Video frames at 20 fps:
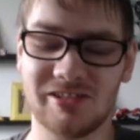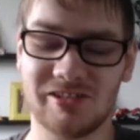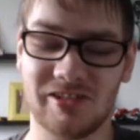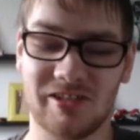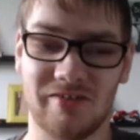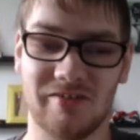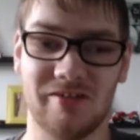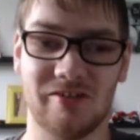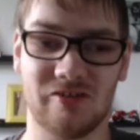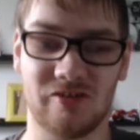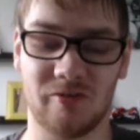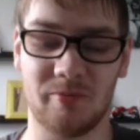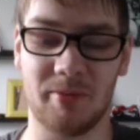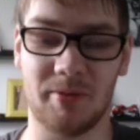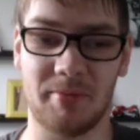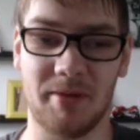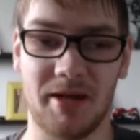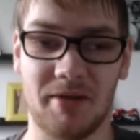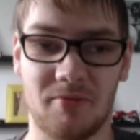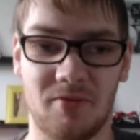series
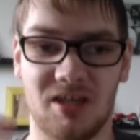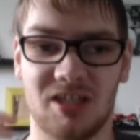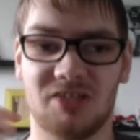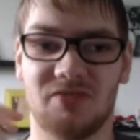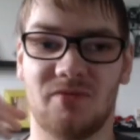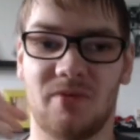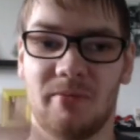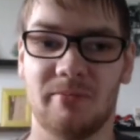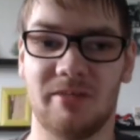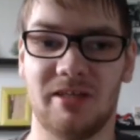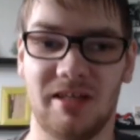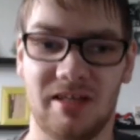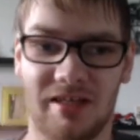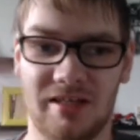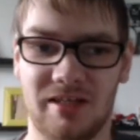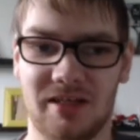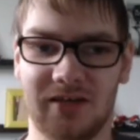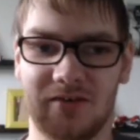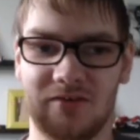Superman was from the